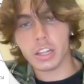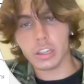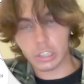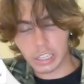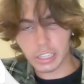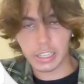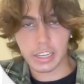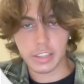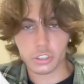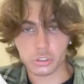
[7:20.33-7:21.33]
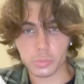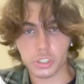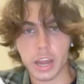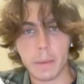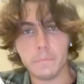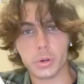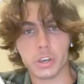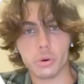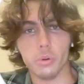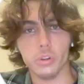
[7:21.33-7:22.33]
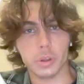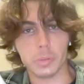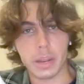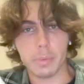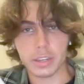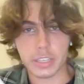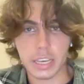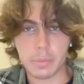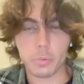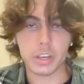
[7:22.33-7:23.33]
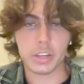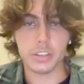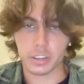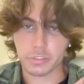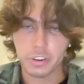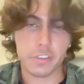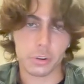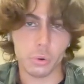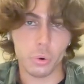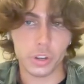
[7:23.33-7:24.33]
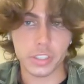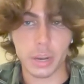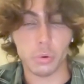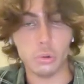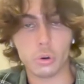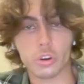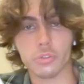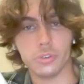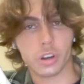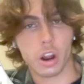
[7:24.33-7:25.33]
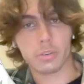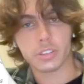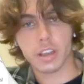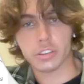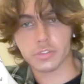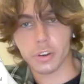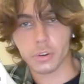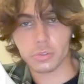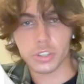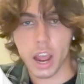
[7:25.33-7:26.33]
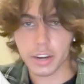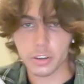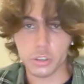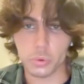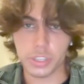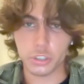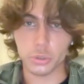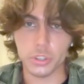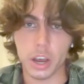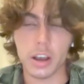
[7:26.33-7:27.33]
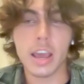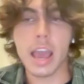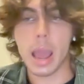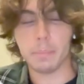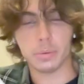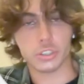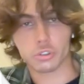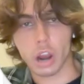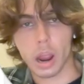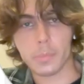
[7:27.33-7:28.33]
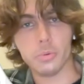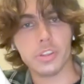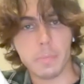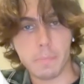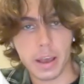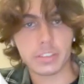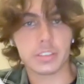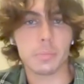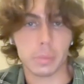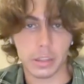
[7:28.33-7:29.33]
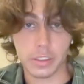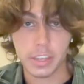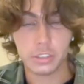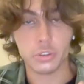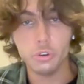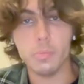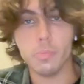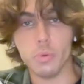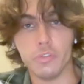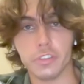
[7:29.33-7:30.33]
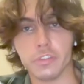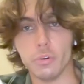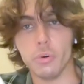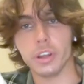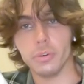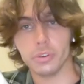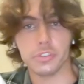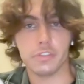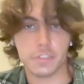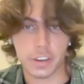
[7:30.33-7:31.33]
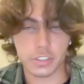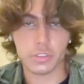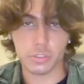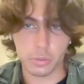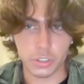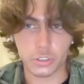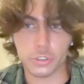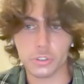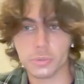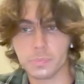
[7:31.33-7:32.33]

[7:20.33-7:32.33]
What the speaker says: click the link in the description and book a call in with me and my team. We conduct free funnel audits and we'll look through your current sales funnel, diagnose what the issues are, and prescribe you with the best thing to do moving forward in order to fix those issues.